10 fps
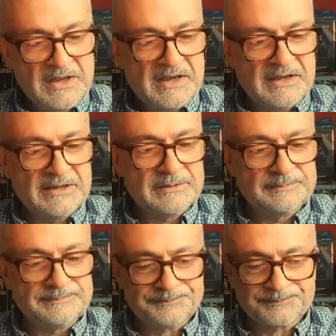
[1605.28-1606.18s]

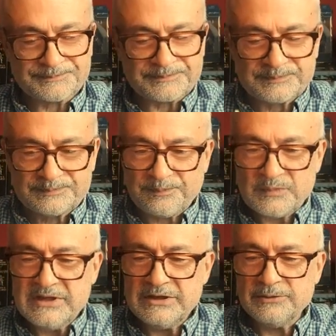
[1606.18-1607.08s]
um,
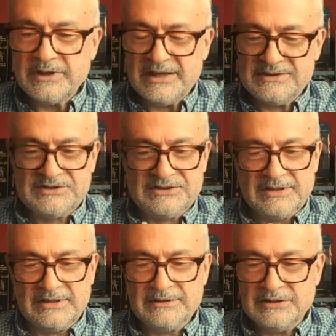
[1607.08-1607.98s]
you get,
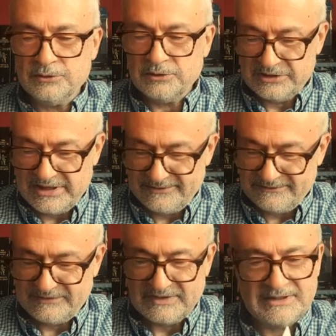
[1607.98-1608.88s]
uh, you could have,
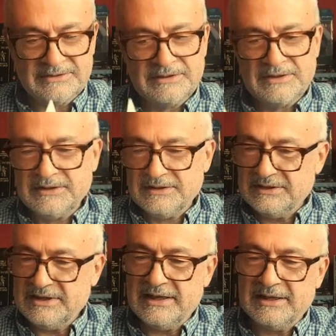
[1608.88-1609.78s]
uh,
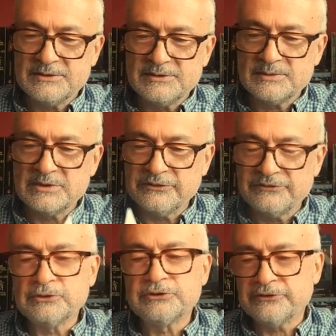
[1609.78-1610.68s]
yeah,
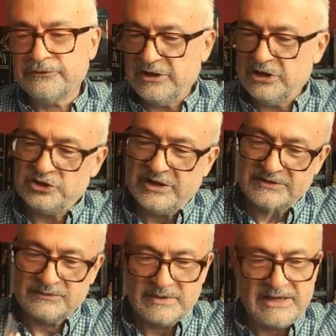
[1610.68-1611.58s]
gefilte fish
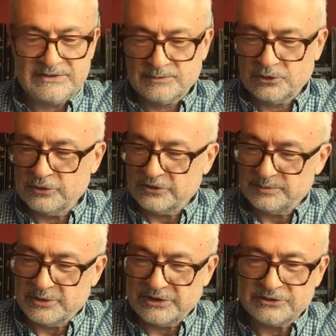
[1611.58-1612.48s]
as, as cooked
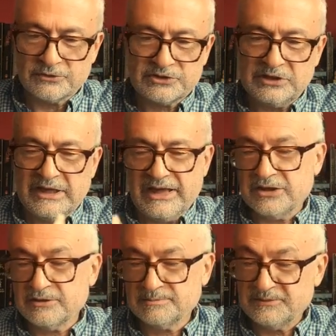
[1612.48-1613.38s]
by Dr. Legg,
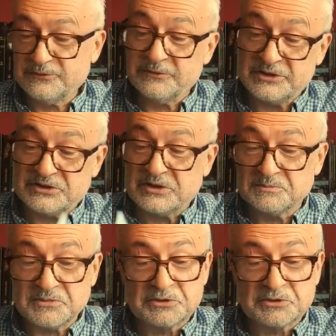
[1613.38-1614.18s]
for example.